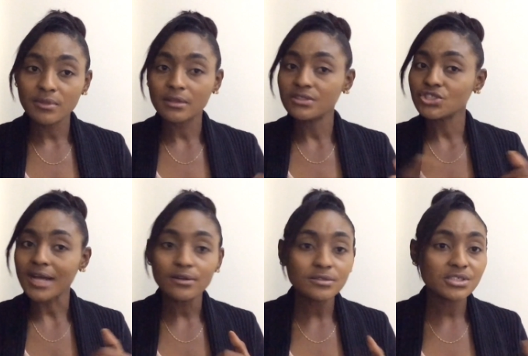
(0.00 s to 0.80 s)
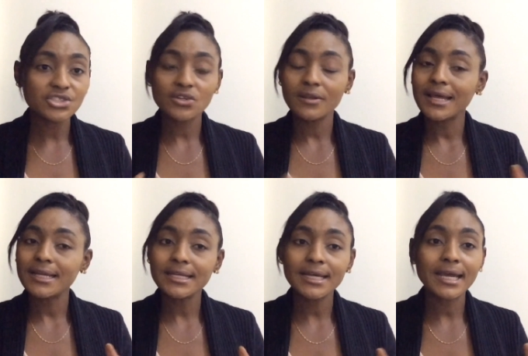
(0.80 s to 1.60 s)
thing. Shadow teacher,
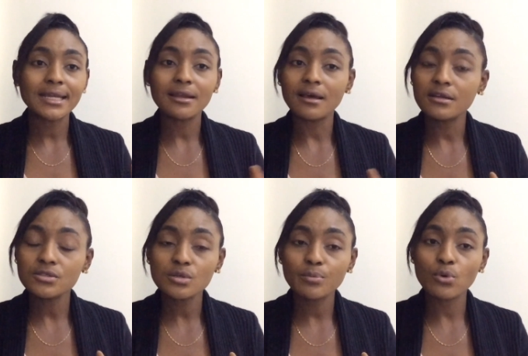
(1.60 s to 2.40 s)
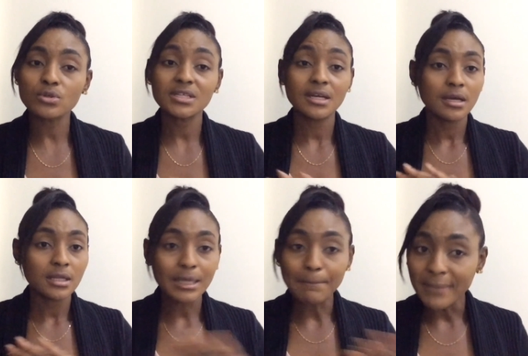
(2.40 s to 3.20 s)
learning aid, learning support,
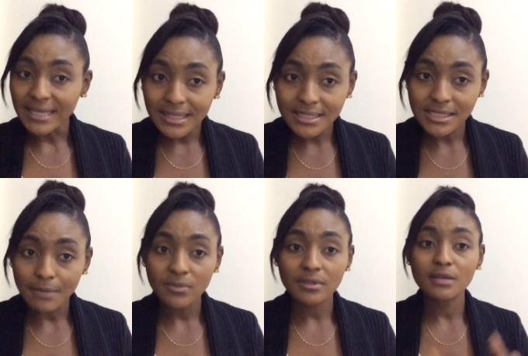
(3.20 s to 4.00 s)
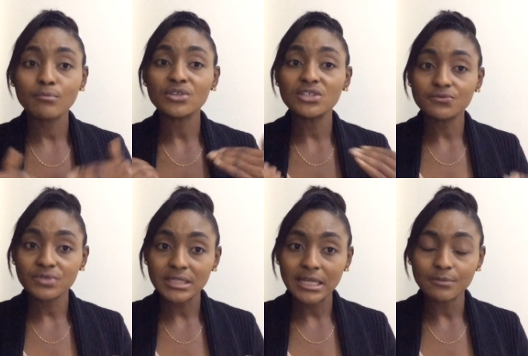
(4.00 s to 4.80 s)
they mean the same thing but
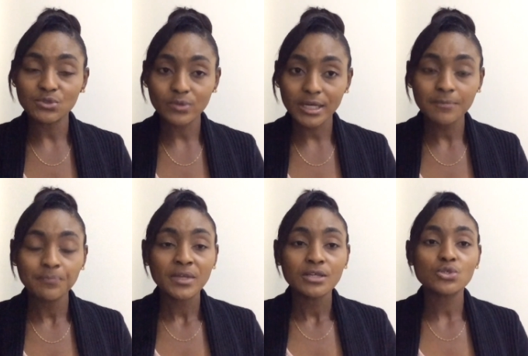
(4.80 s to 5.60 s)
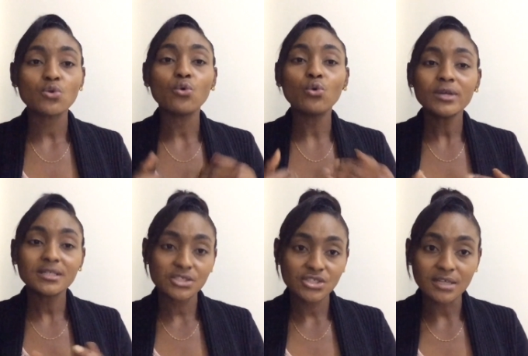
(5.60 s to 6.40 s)
different names, right? So who is
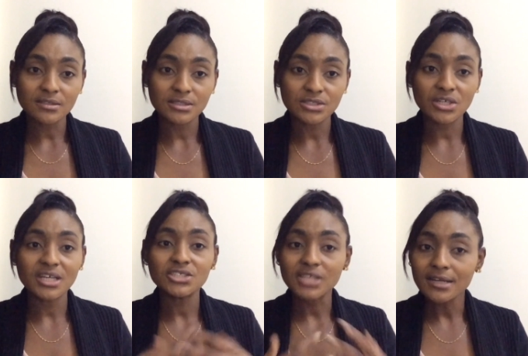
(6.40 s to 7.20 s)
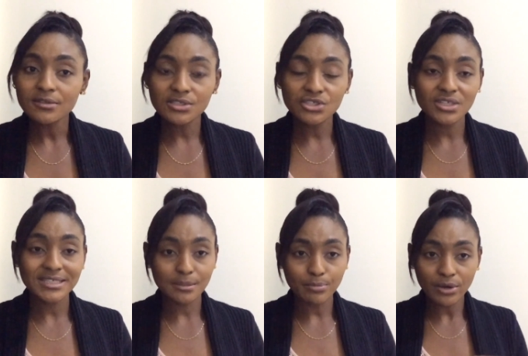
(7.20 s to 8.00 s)
a shadow teacher? A shadow teacher is
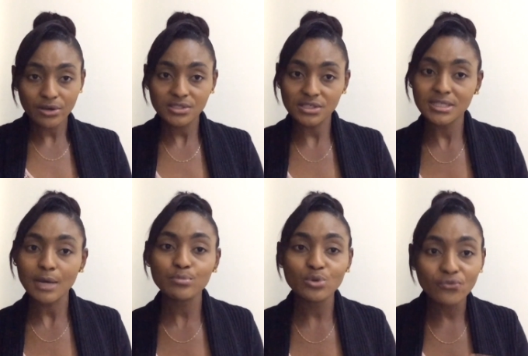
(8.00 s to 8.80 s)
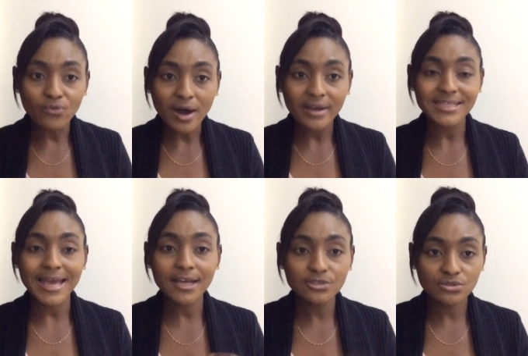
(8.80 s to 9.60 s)
a person that provides
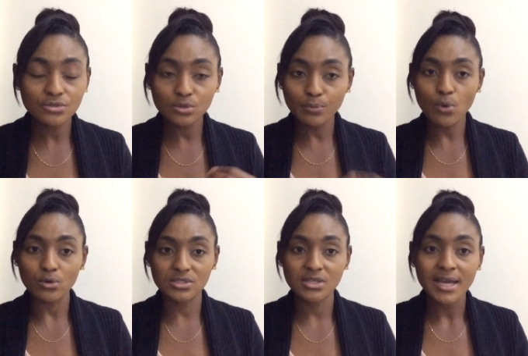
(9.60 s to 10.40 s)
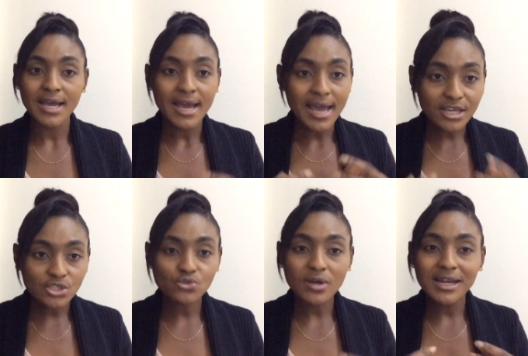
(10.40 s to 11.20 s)
extra support,
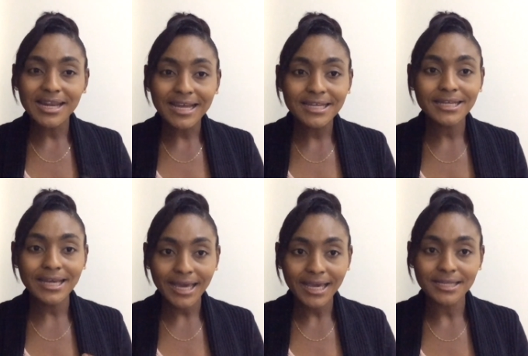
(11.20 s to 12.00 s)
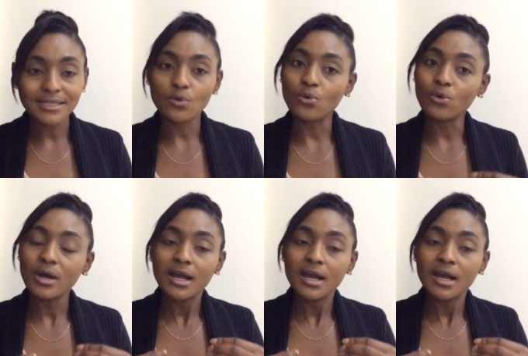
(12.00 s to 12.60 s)
extra learning aid or